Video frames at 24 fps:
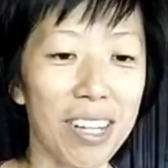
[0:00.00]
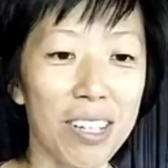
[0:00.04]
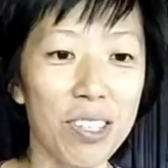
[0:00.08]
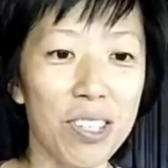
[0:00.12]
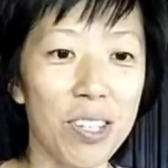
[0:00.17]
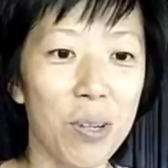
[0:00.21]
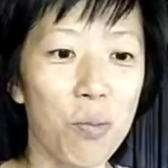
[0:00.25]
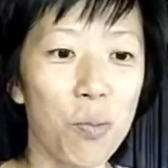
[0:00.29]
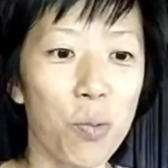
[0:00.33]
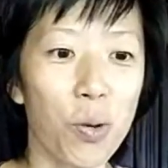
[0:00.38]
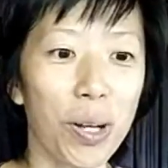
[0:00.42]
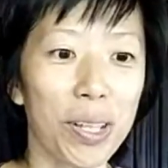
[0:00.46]
That's
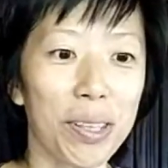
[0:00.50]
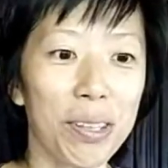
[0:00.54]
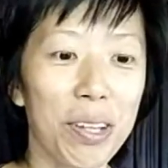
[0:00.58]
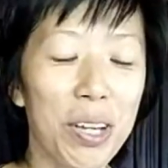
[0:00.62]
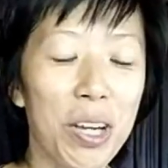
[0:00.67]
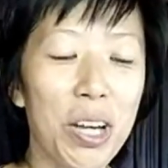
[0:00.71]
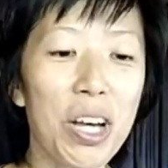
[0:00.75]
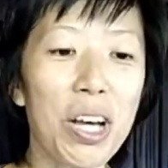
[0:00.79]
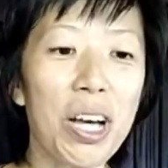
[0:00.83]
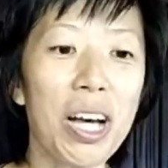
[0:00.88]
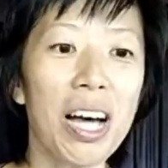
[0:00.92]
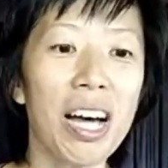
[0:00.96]
tip 1.
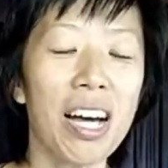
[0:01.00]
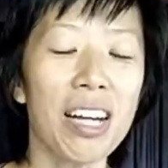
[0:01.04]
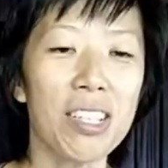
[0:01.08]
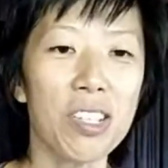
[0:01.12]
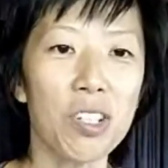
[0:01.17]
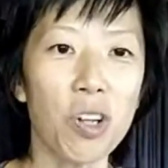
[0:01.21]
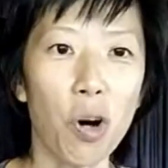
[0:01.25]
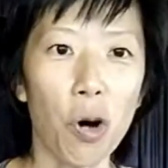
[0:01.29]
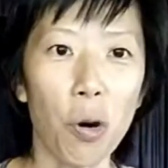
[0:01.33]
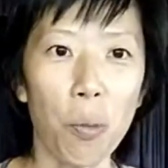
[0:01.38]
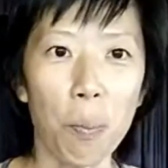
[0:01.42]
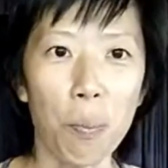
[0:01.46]

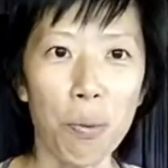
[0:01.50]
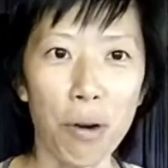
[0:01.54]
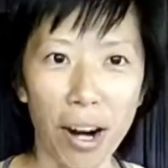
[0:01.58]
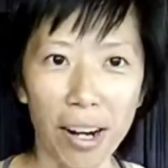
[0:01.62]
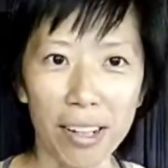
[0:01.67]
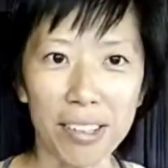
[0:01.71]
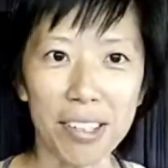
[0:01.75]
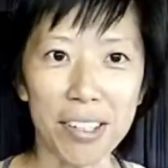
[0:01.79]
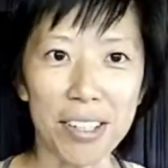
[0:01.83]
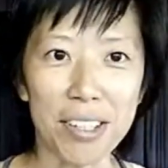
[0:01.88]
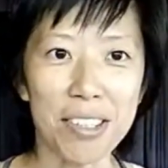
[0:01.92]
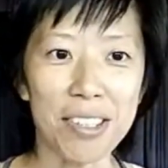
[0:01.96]
It's called
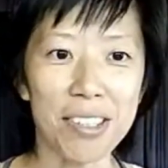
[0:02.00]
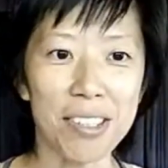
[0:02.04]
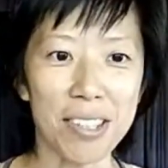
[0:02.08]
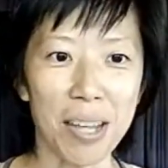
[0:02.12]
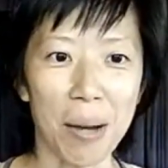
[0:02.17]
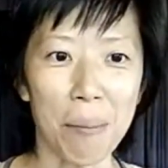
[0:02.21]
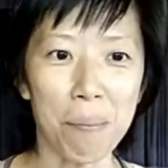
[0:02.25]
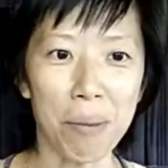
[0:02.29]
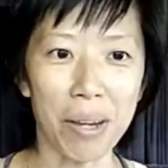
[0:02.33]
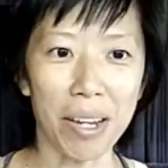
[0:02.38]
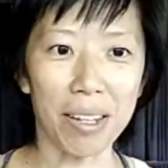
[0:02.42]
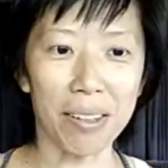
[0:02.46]
practice
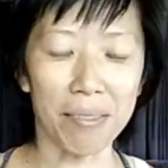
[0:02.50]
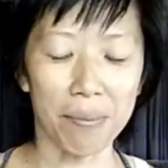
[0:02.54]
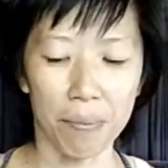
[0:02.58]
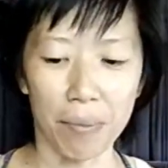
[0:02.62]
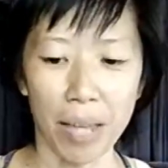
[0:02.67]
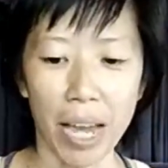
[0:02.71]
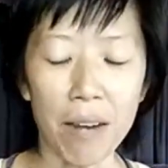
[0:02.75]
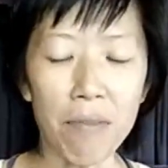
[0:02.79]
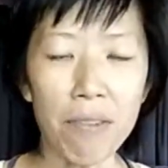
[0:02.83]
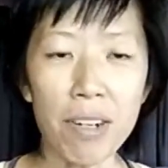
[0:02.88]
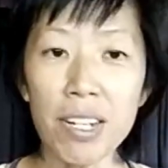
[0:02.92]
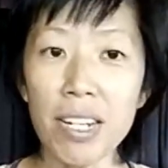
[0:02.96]
stepping.
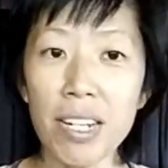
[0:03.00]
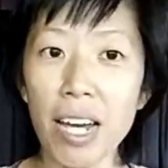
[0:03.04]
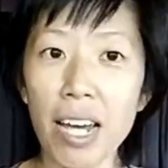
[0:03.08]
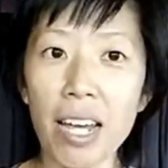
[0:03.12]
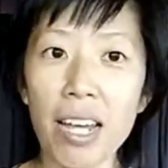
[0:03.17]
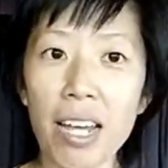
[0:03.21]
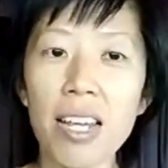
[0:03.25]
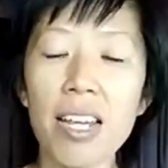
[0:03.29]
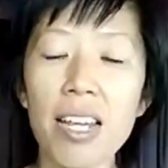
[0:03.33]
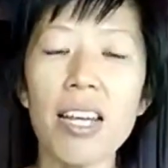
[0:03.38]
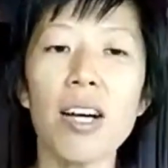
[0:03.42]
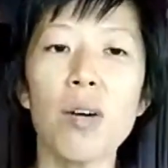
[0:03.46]
Every
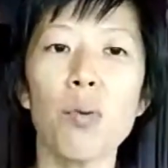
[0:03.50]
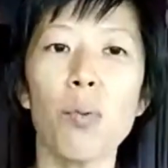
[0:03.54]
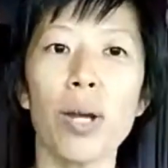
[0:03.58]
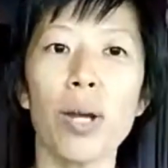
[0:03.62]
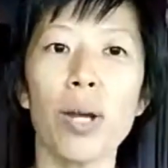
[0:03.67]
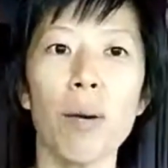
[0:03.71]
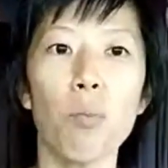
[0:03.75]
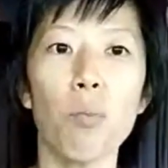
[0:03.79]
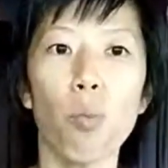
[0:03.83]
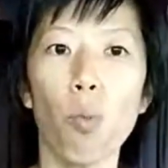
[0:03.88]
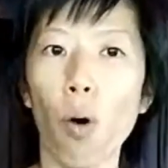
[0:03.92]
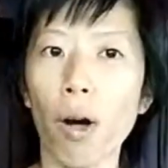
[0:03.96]
day
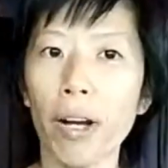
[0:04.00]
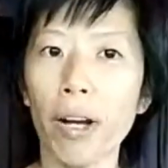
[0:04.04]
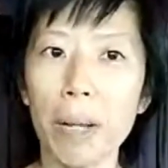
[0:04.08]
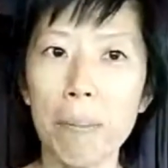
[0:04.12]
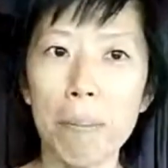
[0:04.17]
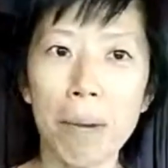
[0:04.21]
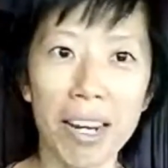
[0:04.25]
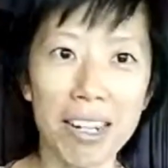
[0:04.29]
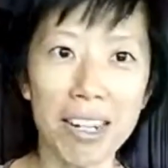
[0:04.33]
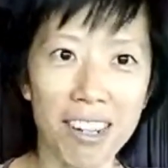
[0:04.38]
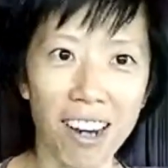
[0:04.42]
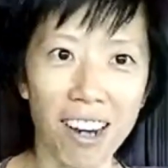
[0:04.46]
when I'm
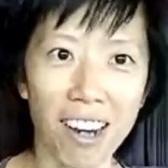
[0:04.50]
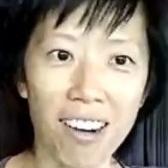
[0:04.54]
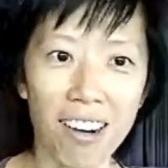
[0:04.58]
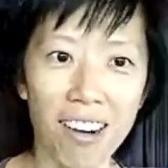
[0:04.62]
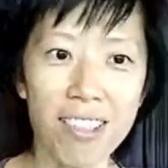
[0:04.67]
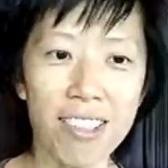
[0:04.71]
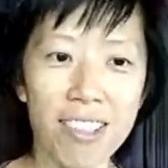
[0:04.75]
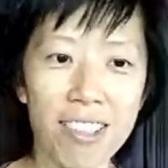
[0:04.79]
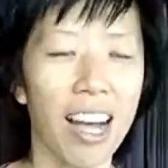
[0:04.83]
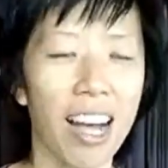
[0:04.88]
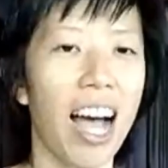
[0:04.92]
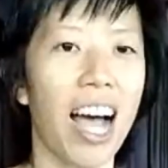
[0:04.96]
walking my
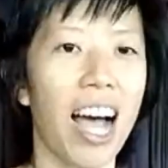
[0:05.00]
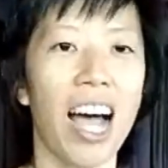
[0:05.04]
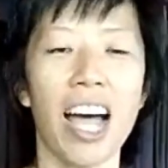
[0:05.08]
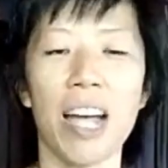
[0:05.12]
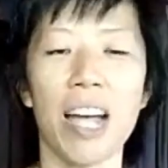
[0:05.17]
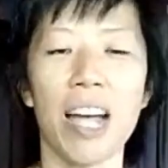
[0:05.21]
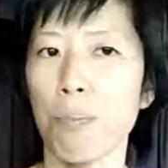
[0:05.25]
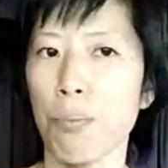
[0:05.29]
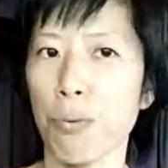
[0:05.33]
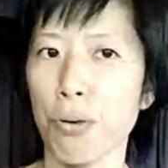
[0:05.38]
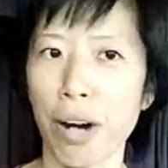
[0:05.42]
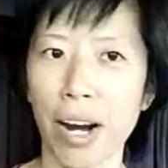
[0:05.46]
dogs,
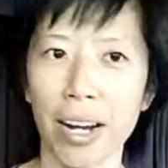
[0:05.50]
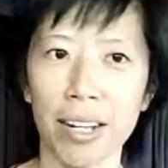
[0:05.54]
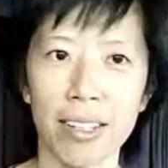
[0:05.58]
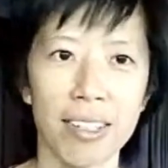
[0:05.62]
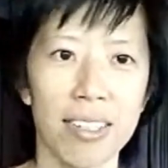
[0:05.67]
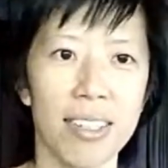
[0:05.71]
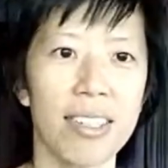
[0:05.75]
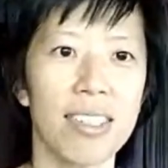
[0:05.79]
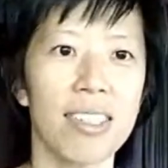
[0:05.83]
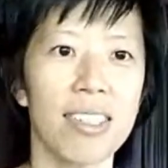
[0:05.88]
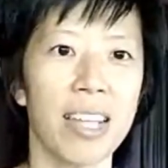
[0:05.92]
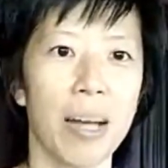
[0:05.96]
I
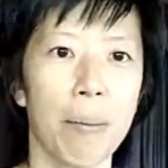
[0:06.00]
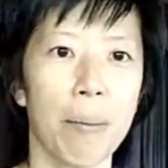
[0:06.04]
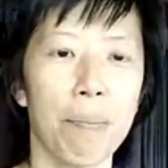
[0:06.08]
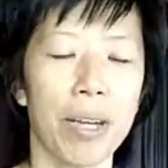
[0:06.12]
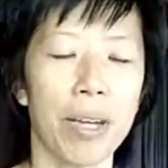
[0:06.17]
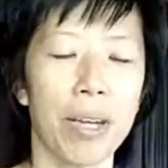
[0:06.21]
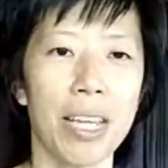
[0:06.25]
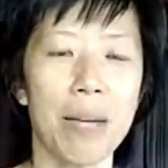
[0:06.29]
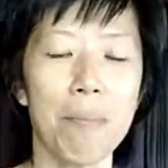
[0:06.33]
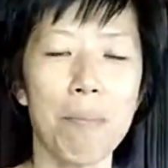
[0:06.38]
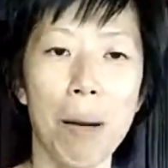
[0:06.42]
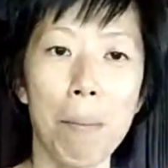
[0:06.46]
practice
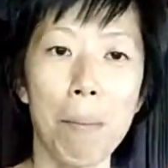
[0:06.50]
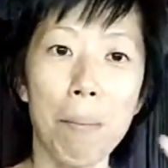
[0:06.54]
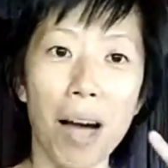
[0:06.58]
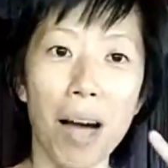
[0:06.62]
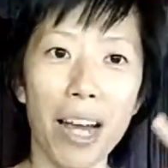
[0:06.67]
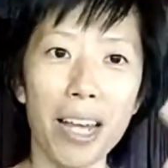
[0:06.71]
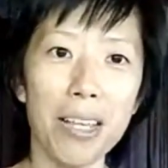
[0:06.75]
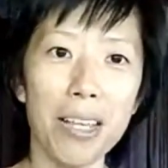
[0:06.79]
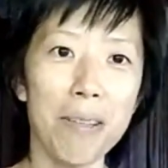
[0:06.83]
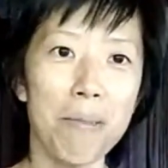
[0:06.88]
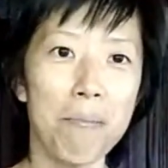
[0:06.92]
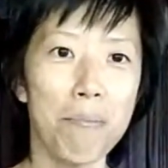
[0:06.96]
stepping. In my
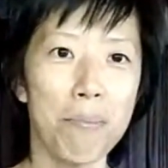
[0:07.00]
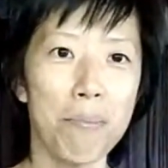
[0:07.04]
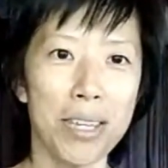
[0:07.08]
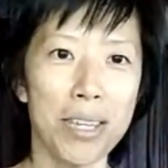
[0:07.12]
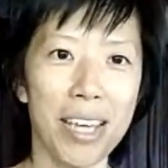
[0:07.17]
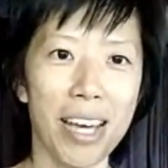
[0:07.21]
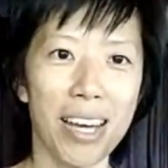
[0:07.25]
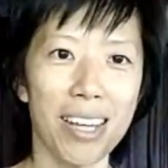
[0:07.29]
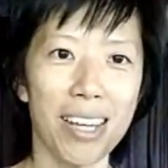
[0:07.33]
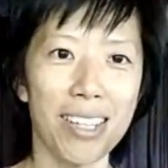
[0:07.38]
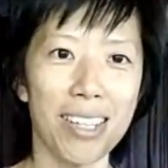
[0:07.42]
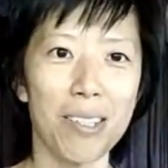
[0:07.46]
mind,
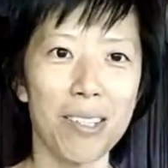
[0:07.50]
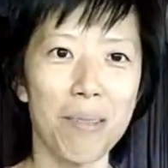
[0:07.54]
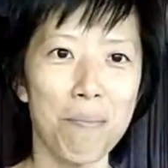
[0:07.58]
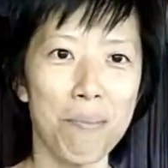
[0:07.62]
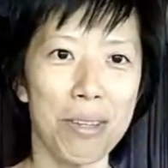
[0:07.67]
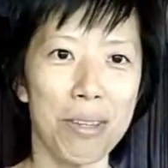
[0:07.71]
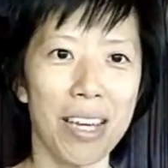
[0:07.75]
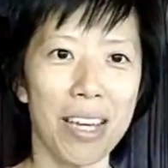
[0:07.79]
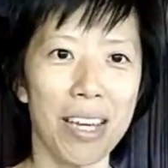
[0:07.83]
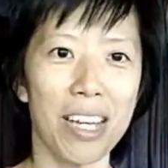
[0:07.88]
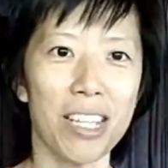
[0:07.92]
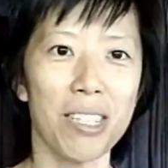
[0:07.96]
PS,
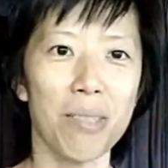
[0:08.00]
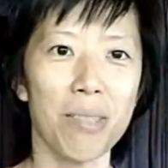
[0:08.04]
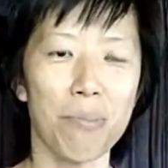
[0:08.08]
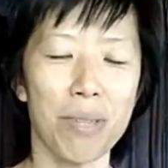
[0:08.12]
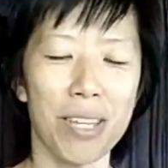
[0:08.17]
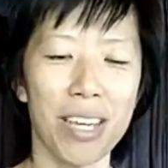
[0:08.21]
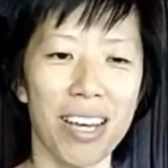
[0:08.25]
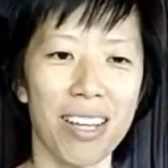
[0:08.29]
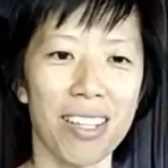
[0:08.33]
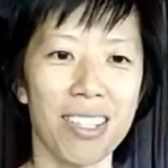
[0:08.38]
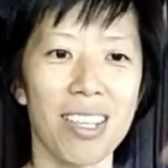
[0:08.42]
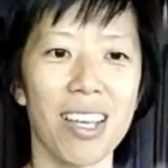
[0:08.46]
PS,
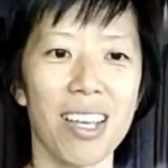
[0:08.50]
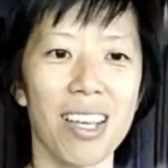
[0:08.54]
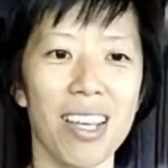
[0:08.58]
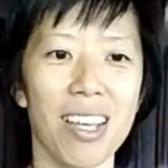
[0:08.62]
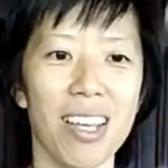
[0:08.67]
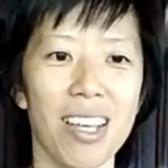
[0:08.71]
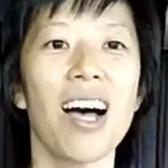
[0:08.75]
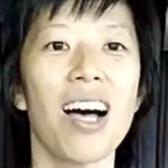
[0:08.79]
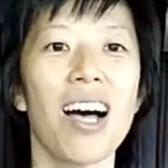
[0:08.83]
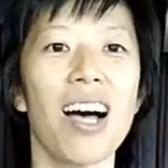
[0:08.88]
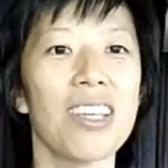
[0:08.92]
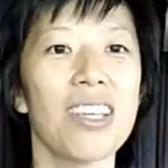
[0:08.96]
PS.
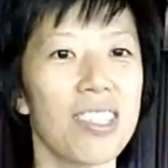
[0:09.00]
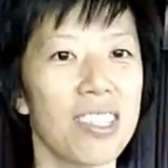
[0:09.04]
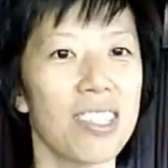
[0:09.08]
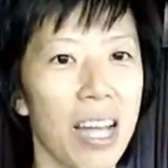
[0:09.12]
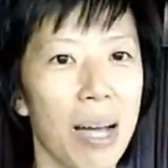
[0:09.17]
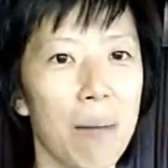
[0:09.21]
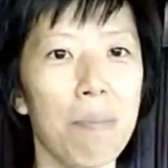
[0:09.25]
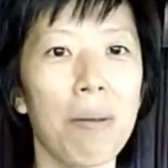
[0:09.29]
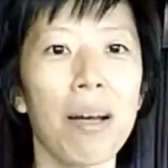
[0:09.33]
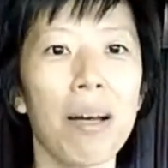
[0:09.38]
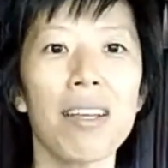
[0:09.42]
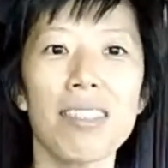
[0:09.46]

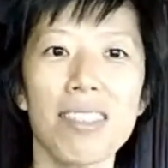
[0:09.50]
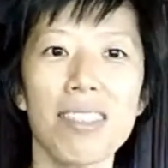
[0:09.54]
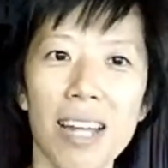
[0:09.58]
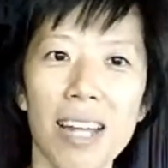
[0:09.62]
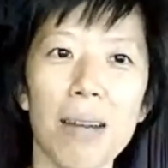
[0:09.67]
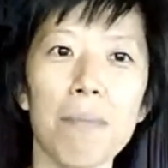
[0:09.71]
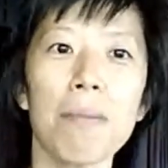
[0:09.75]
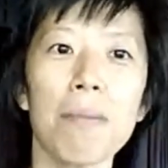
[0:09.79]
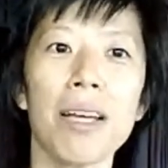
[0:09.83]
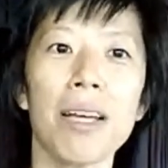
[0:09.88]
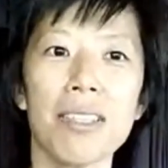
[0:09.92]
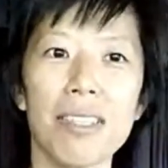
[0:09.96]
Step,
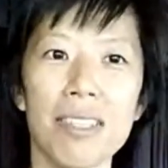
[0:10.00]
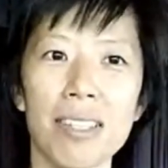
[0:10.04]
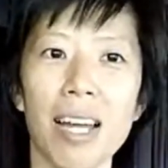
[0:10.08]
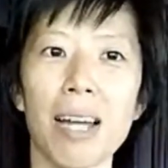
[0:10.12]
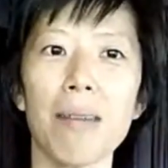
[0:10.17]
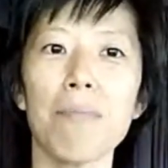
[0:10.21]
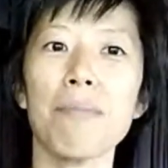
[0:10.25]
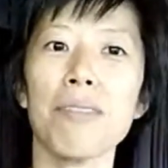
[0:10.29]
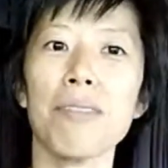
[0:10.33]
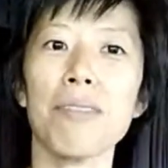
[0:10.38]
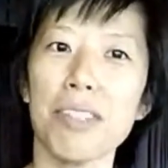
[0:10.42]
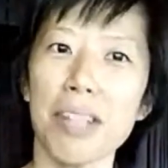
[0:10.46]
step, step,
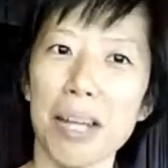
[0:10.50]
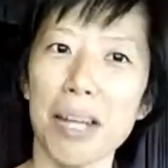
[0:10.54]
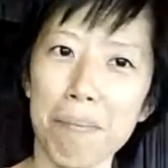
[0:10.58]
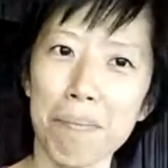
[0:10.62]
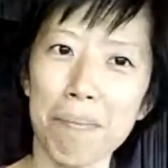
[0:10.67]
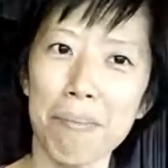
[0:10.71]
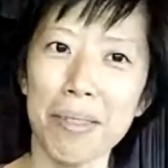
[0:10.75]
step.